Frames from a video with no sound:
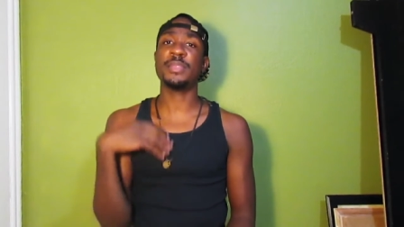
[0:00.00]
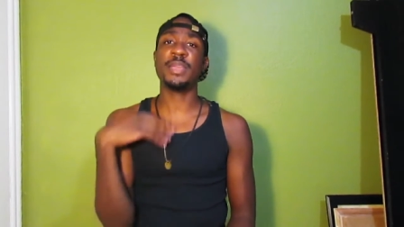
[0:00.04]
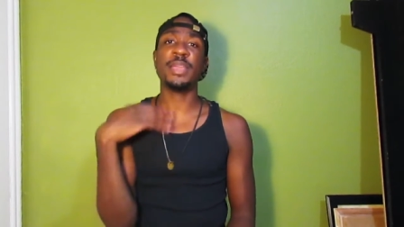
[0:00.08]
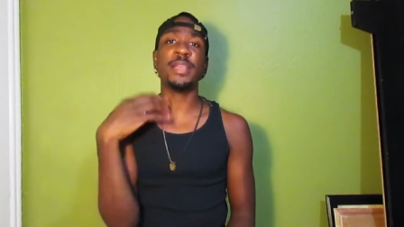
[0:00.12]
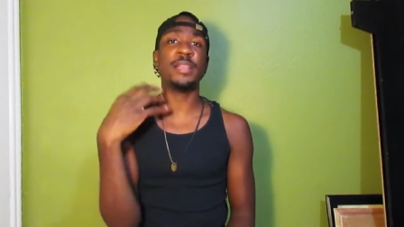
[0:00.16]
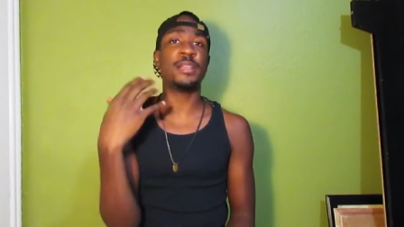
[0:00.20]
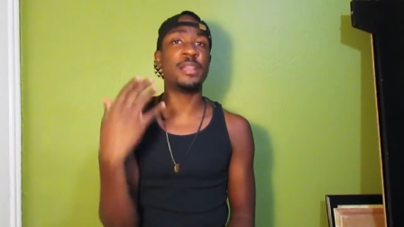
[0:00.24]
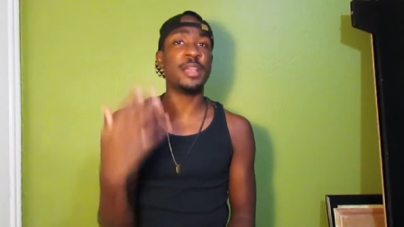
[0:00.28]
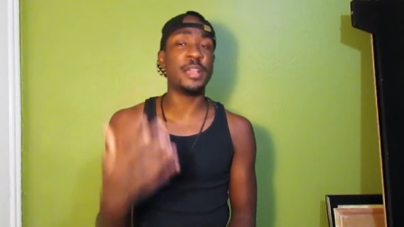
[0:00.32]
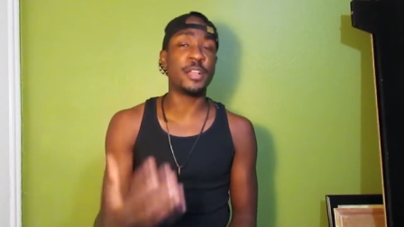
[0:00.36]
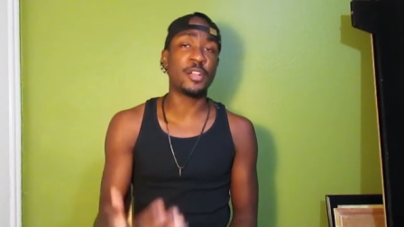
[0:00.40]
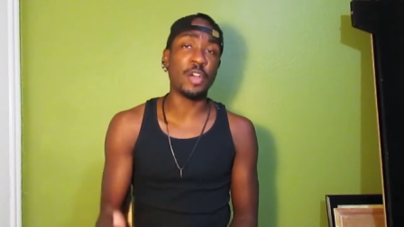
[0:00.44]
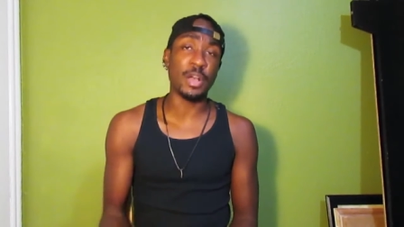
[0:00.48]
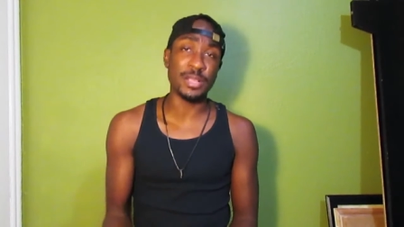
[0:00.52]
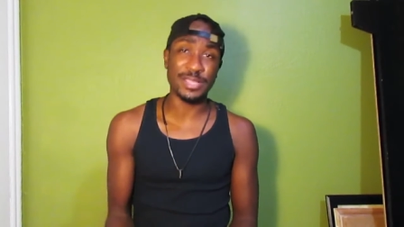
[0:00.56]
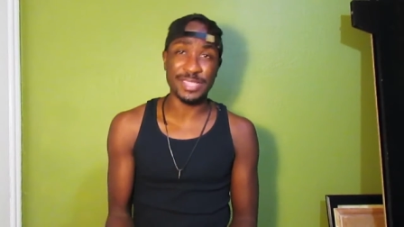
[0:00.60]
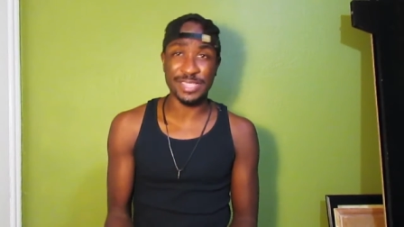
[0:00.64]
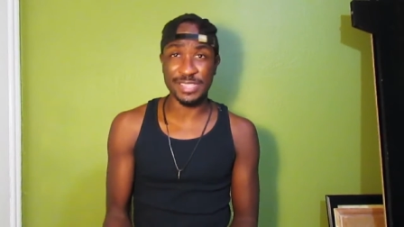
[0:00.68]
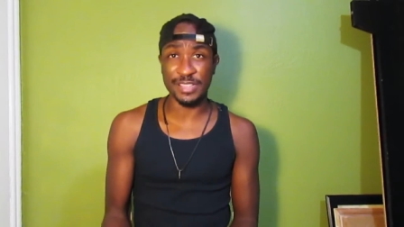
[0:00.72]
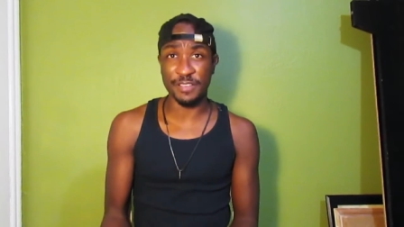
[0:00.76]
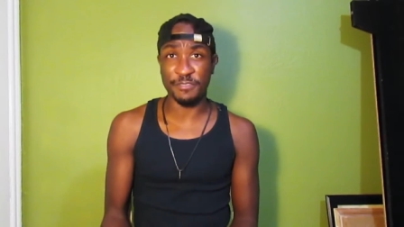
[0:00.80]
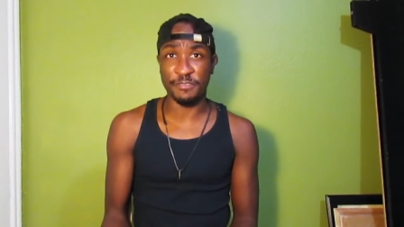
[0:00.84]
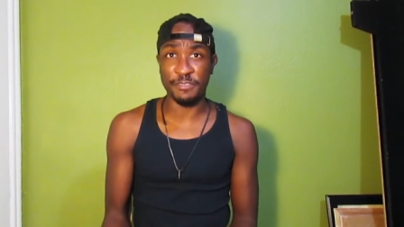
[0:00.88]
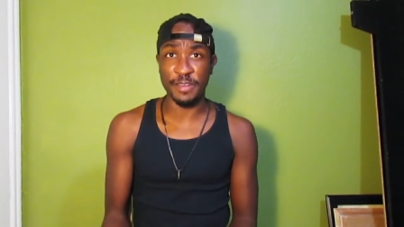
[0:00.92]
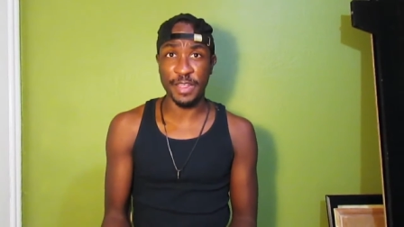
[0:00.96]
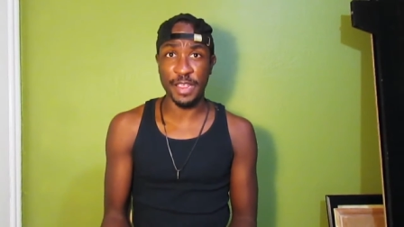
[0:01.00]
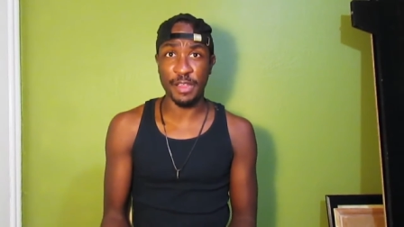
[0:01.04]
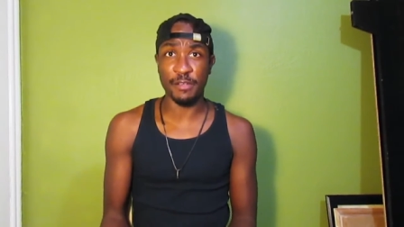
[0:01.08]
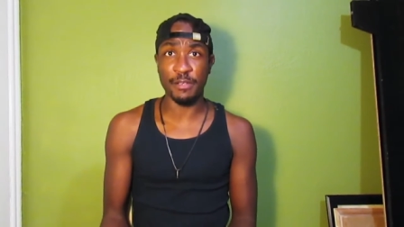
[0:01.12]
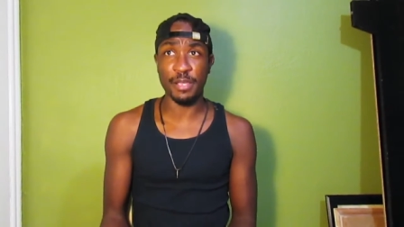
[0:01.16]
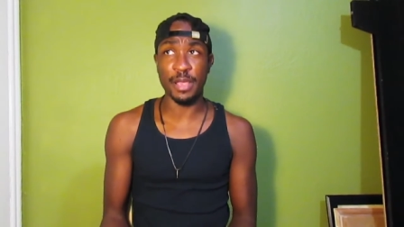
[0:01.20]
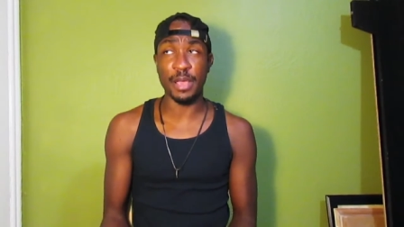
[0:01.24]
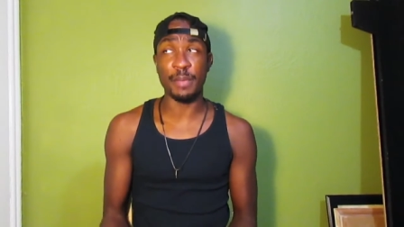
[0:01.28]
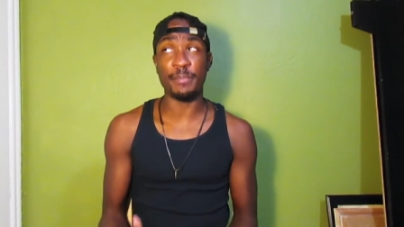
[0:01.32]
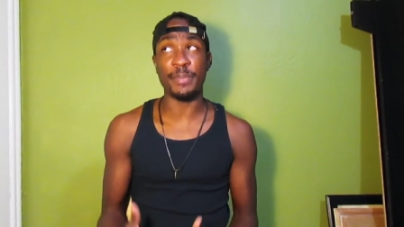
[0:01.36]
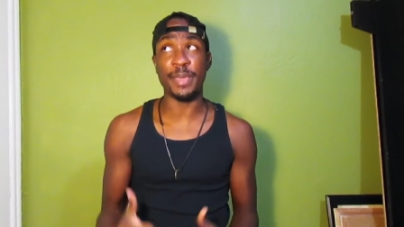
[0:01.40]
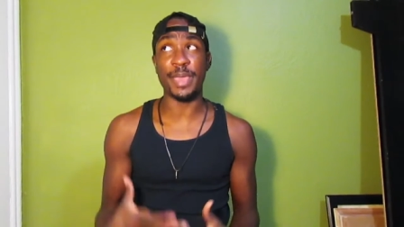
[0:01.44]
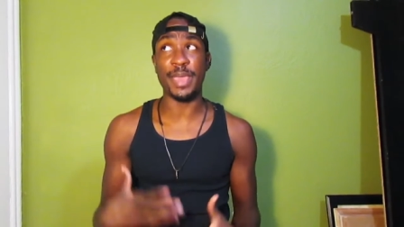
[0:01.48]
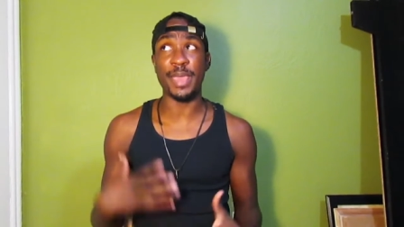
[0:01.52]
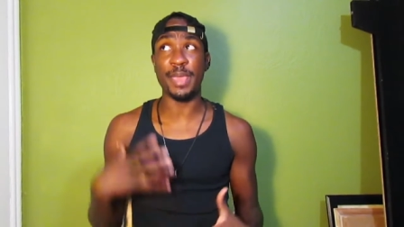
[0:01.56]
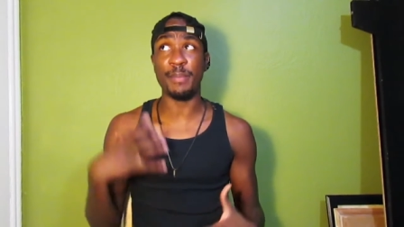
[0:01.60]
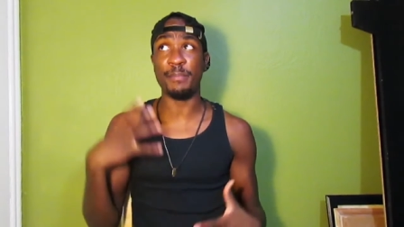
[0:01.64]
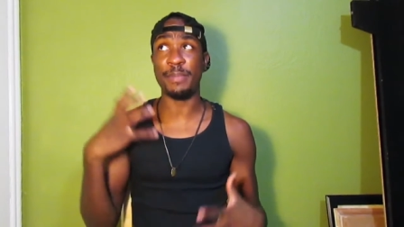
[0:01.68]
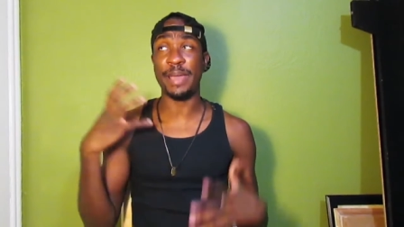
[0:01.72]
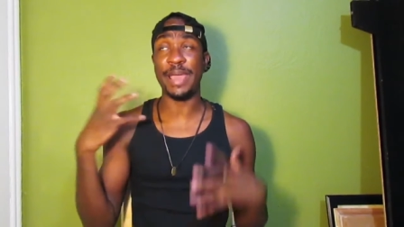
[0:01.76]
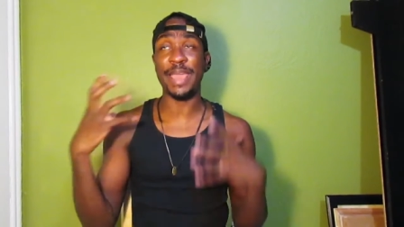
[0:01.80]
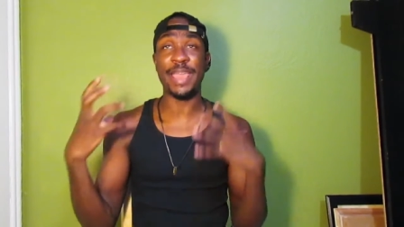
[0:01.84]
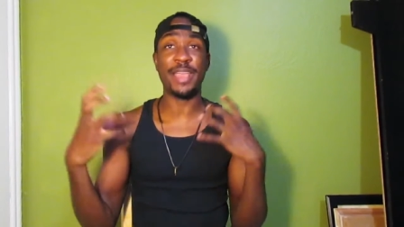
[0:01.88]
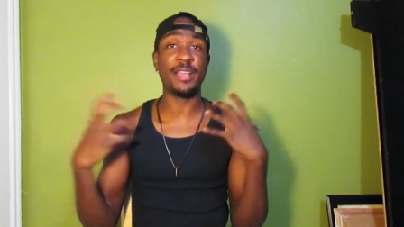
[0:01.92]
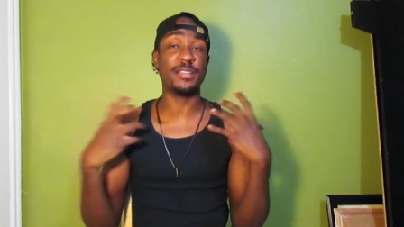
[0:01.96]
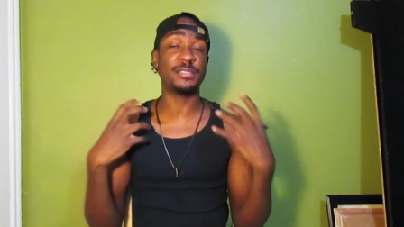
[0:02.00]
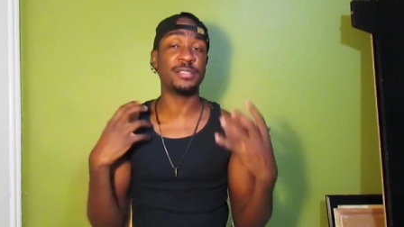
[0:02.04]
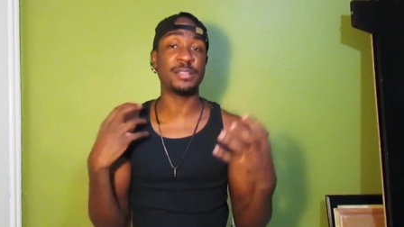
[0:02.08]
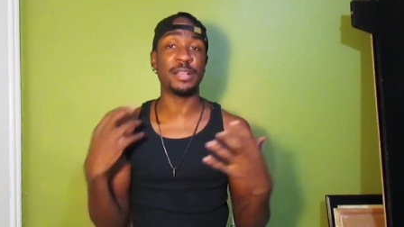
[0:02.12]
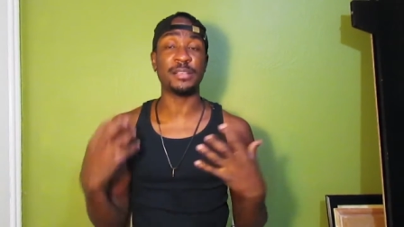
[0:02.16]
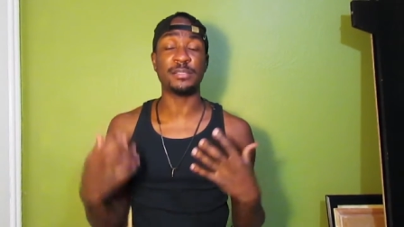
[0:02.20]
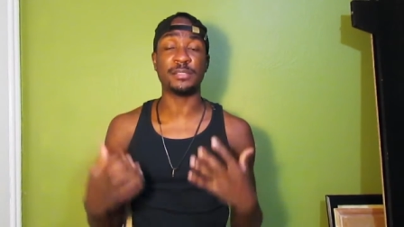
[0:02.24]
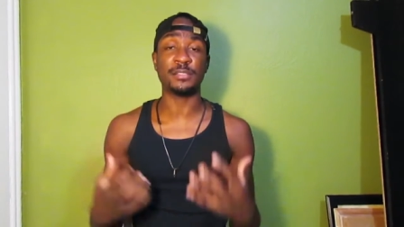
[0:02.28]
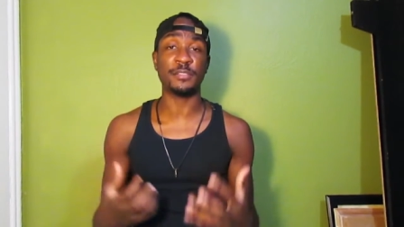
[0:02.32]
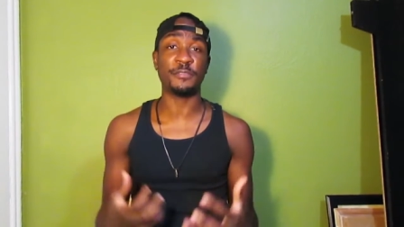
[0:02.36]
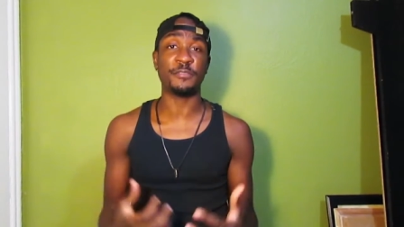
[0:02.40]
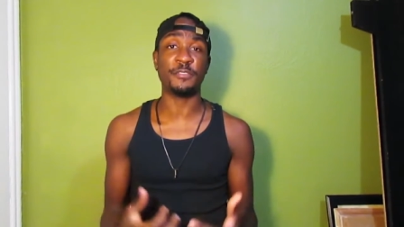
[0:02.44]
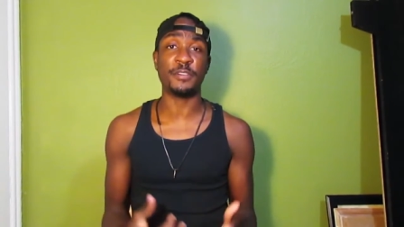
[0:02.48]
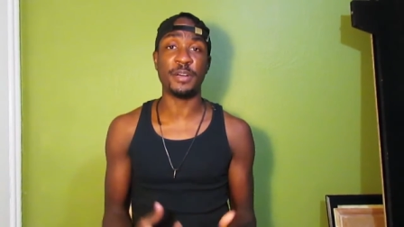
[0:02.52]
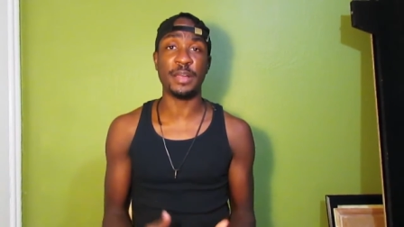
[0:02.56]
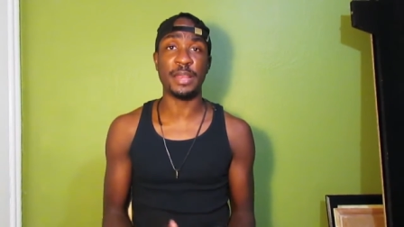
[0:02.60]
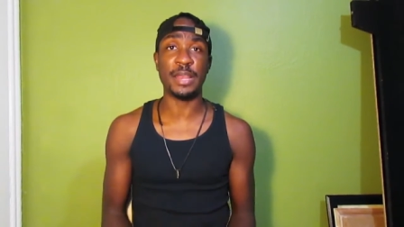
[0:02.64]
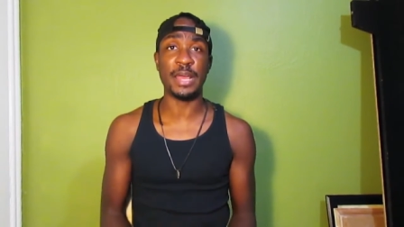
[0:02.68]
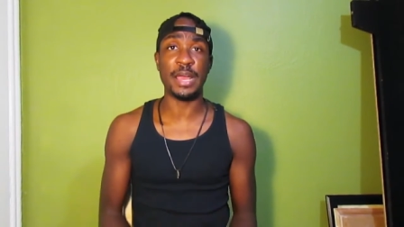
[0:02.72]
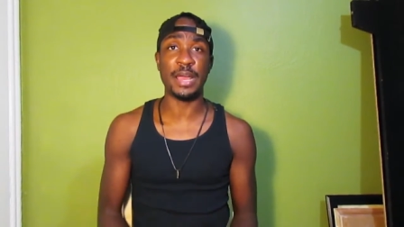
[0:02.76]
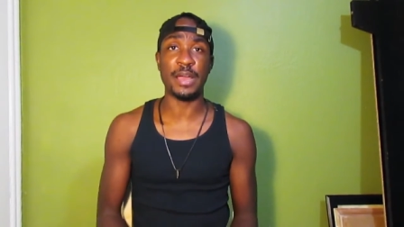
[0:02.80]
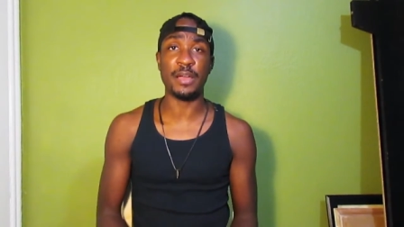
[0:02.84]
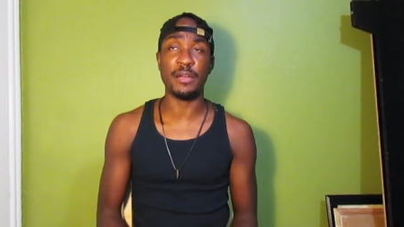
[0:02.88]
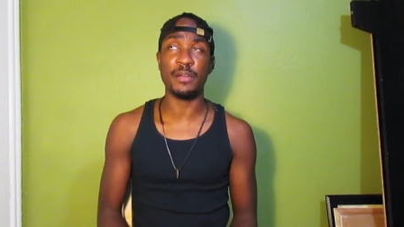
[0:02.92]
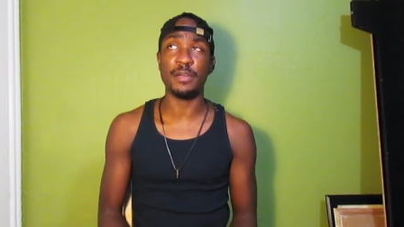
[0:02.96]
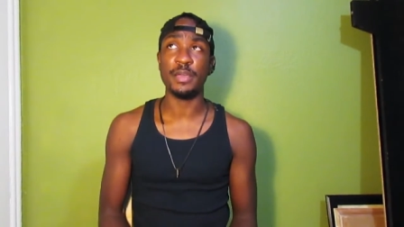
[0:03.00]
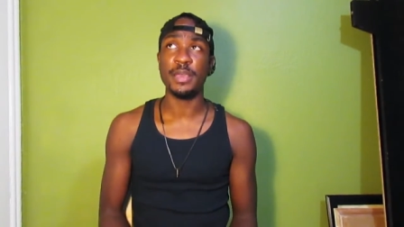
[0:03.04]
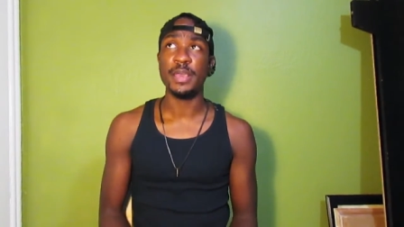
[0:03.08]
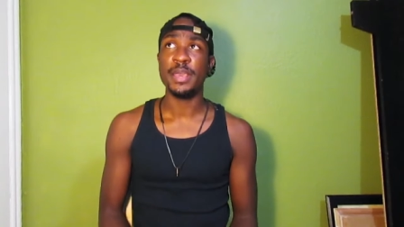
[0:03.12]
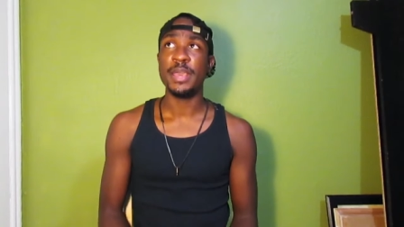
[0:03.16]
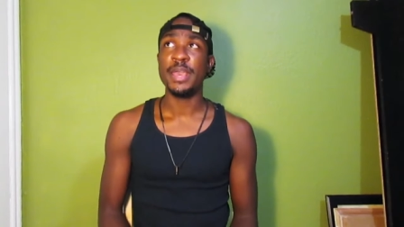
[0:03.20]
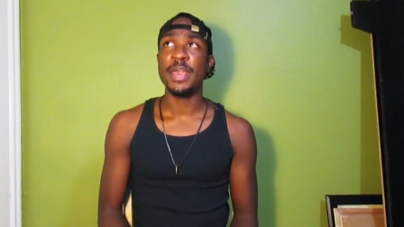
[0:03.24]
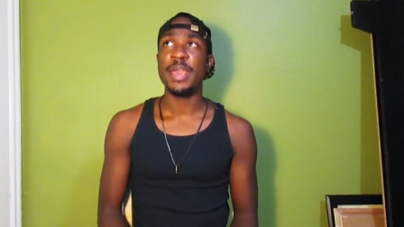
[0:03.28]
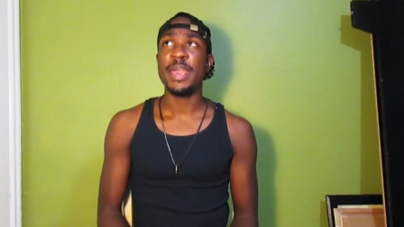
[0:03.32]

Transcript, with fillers: it causes a flare-up, and my hair starts to fall out.